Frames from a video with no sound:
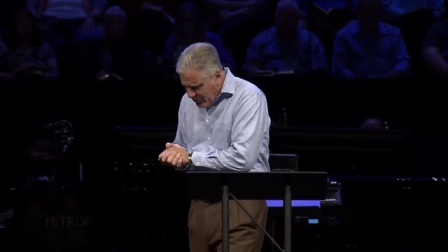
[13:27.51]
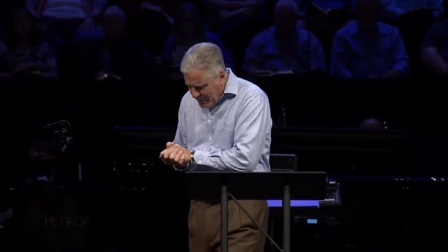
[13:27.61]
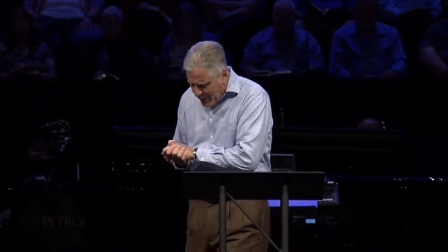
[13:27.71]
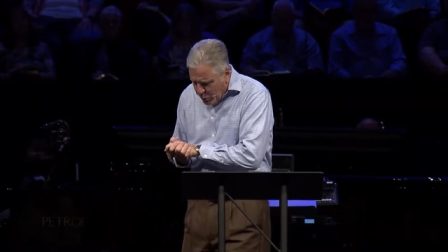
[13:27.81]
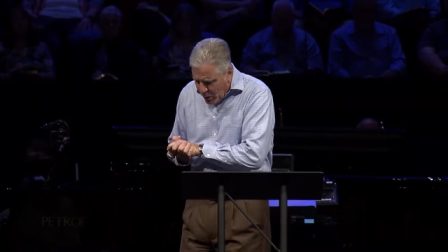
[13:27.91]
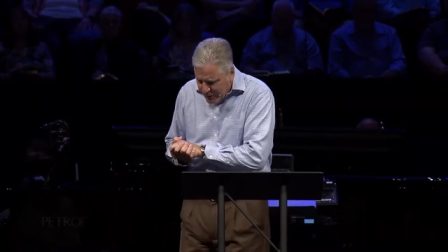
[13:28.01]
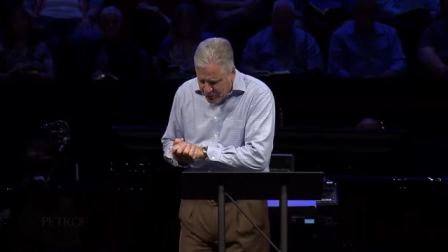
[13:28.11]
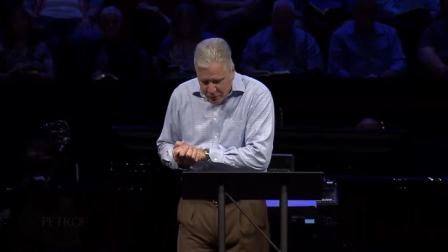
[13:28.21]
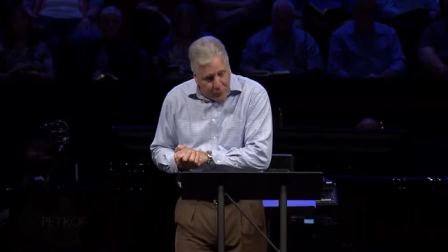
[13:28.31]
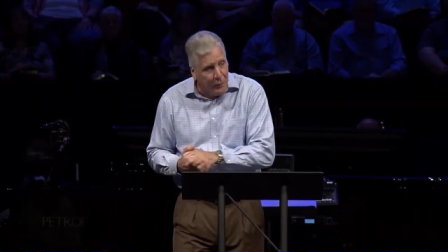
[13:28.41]
me. And what is
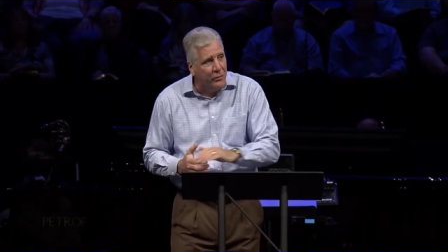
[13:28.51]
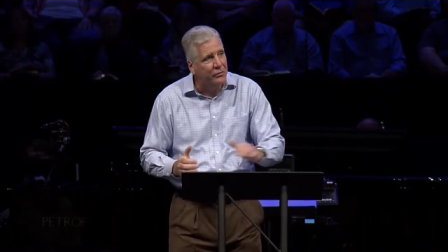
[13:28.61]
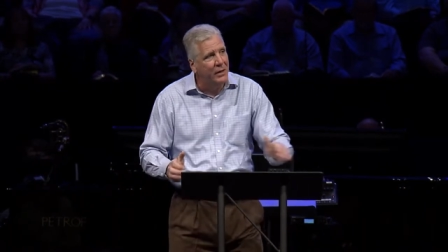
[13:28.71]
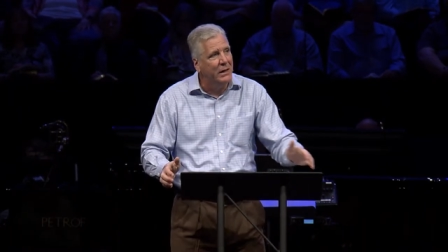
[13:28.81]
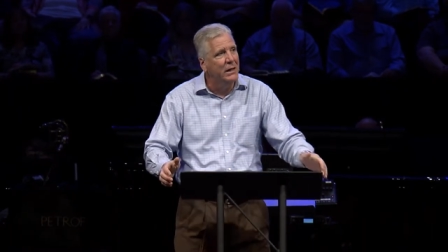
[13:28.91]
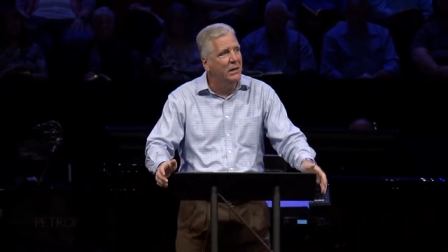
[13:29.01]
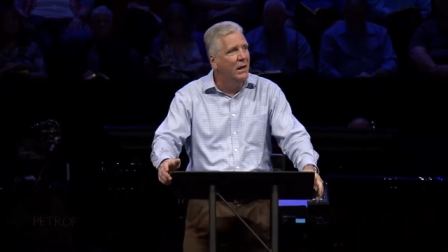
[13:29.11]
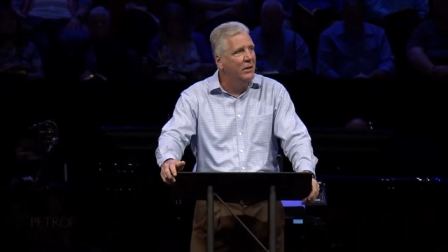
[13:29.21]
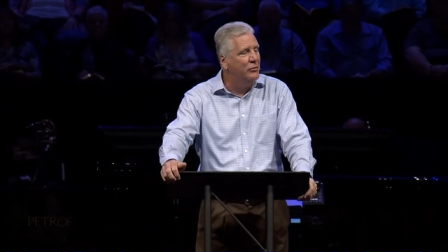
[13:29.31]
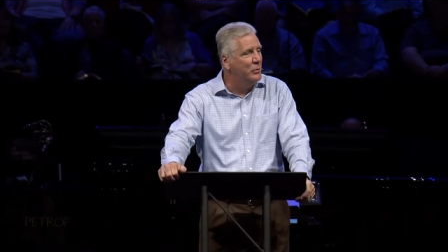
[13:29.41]
the first thing he
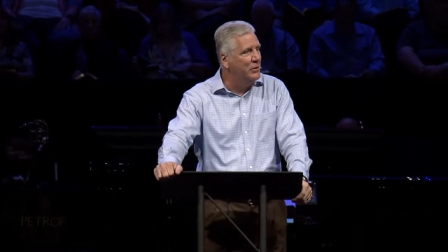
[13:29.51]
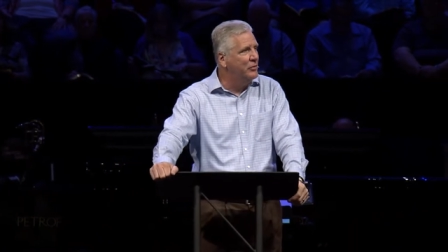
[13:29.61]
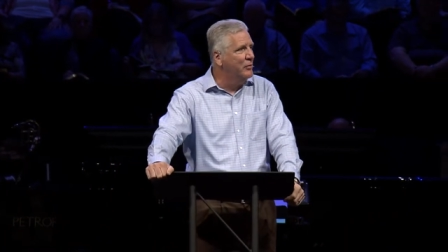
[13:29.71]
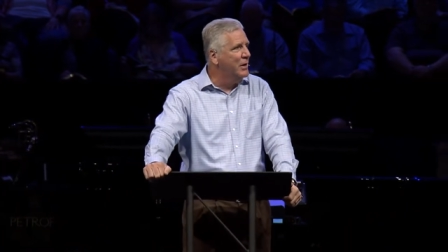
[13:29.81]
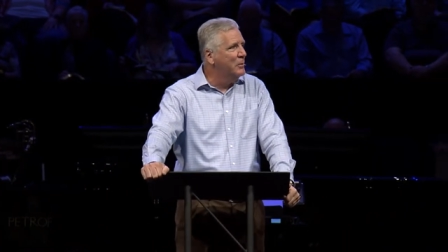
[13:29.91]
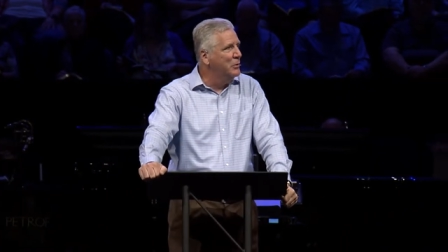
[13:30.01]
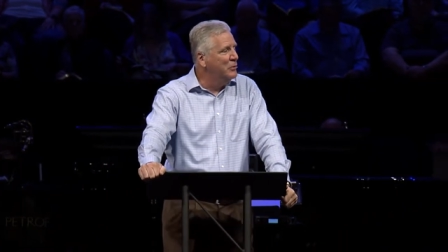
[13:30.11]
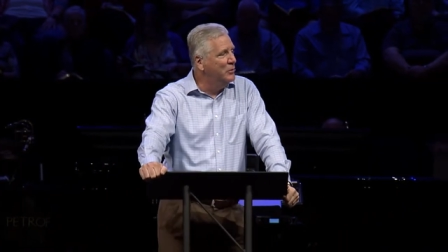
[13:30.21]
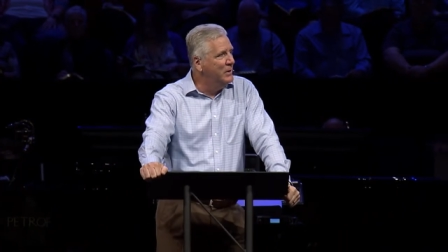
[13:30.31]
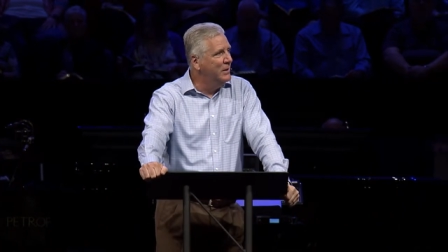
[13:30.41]
does when he's given
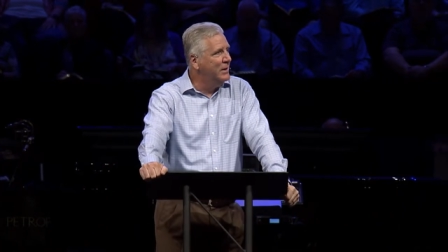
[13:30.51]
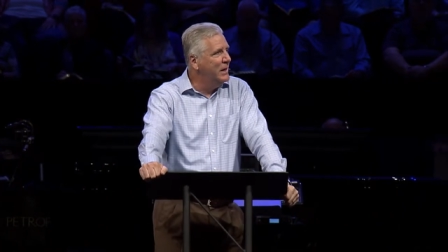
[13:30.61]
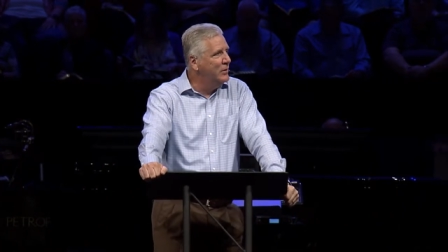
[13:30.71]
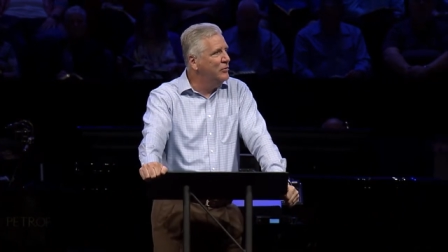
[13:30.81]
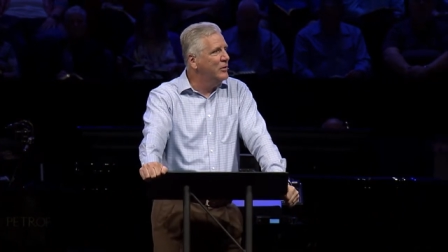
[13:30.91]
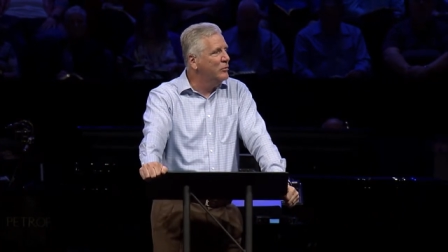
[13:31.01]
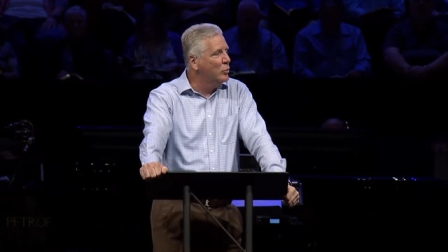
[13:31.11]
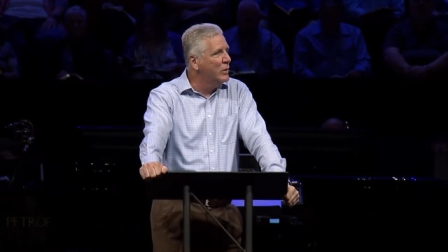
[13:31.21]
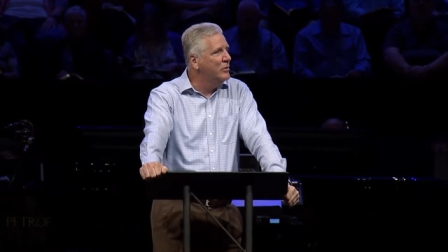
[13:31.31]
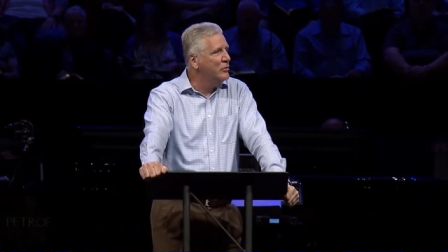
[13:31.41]
opportunity? The king says,
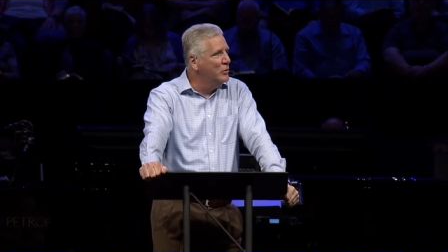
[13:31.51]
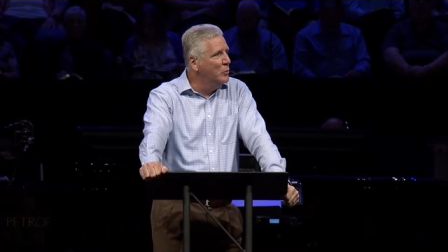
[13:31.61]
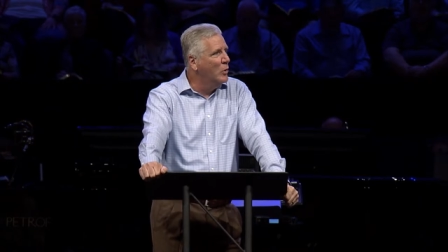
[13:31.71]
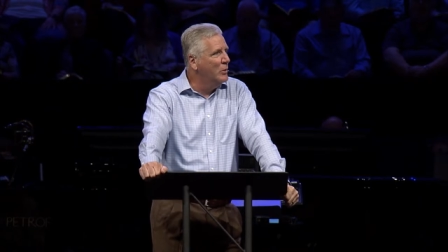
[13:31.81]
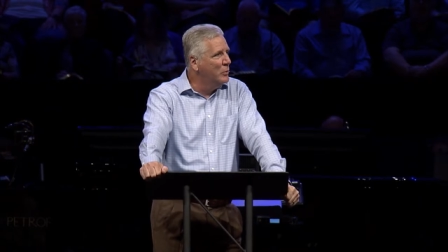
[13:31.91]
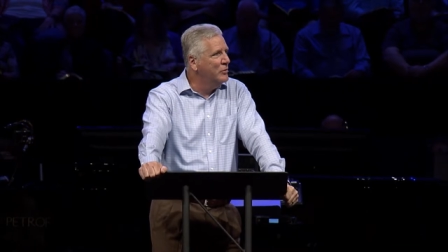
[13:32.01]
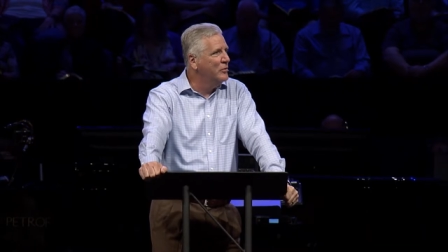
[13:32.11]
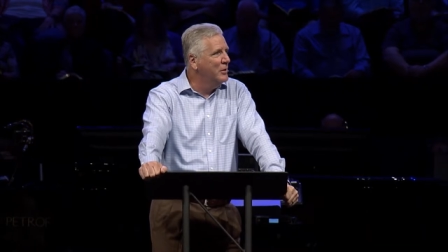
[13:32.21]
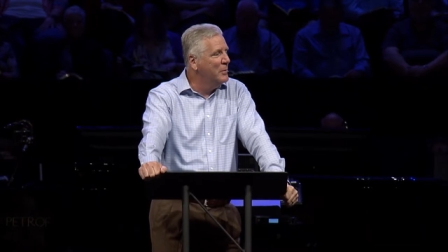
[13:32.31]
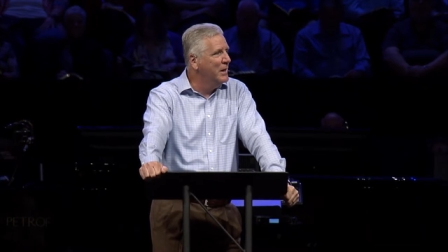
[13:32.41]
What is it you want? What does
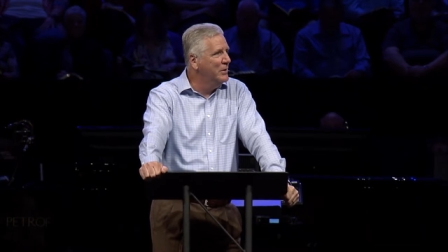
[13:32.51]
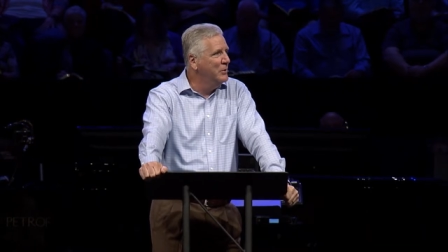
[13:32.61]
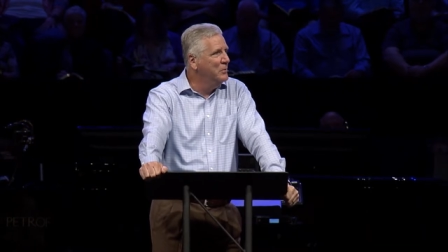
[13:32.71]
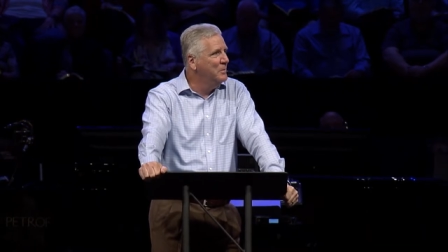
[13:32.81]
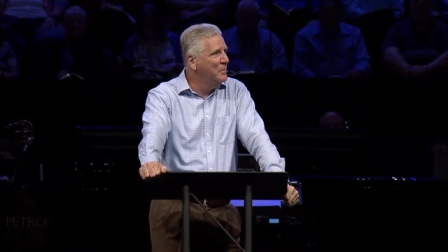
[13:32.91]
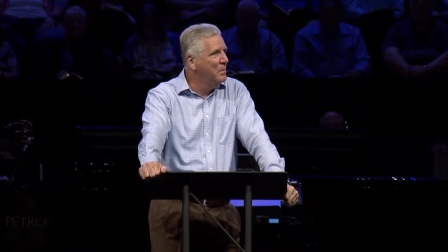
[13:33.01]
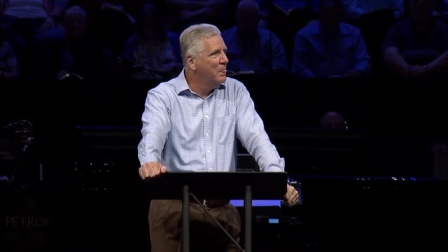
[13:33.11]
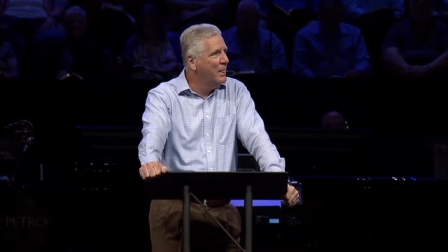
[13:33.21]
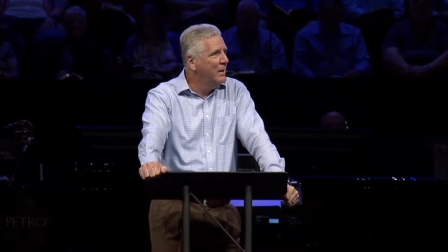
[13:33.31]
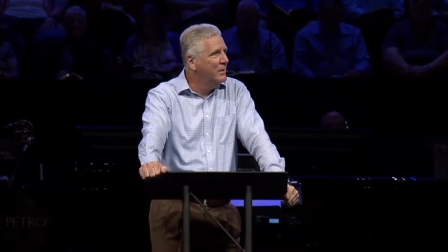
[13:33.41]
Nehemiah do?
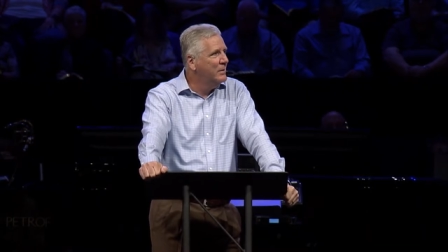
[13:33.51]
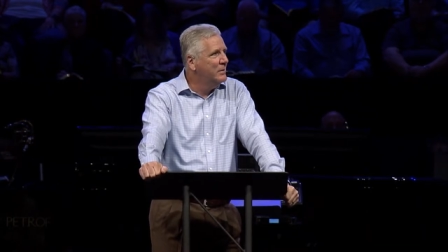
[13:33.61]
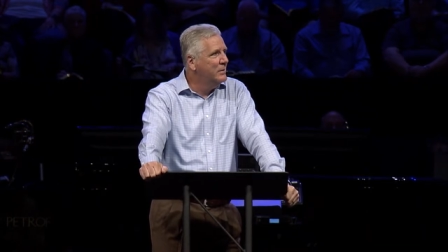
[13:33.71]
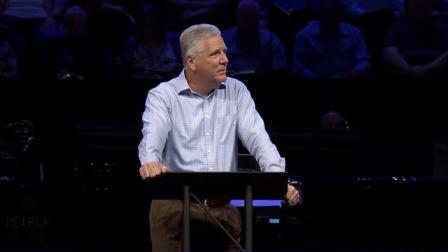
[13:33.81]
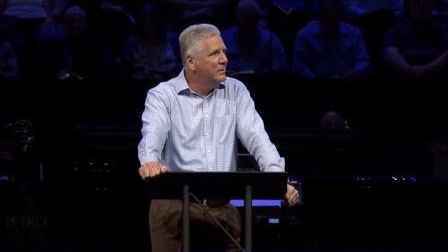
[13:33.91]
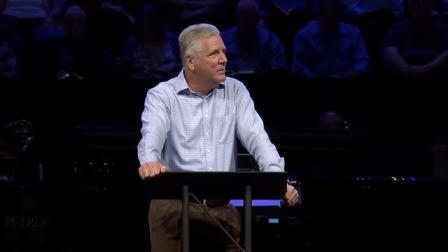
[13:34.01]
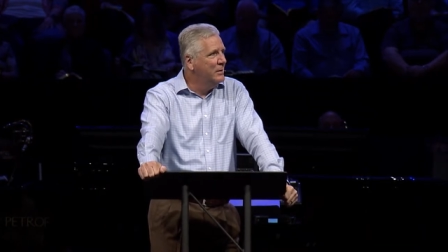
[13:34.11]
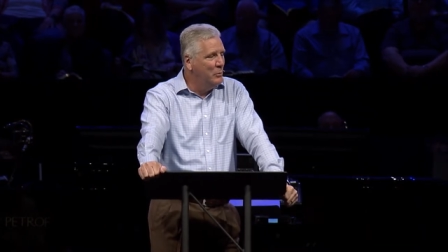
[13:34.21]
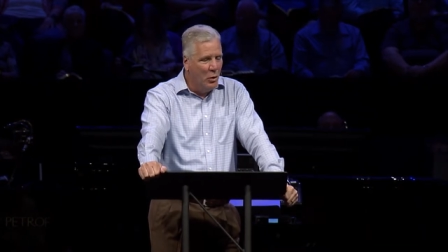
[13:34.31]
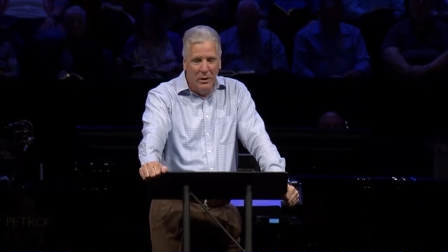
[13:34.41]
He
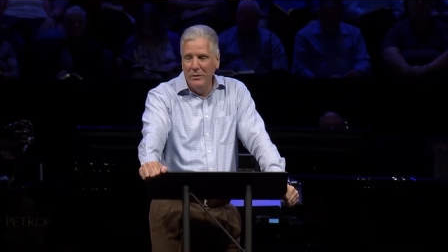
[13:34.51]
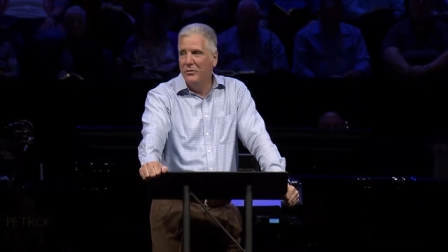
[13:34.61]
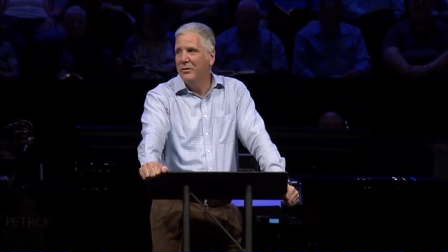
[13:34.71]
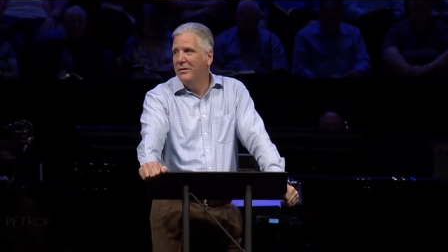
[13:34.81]
prays.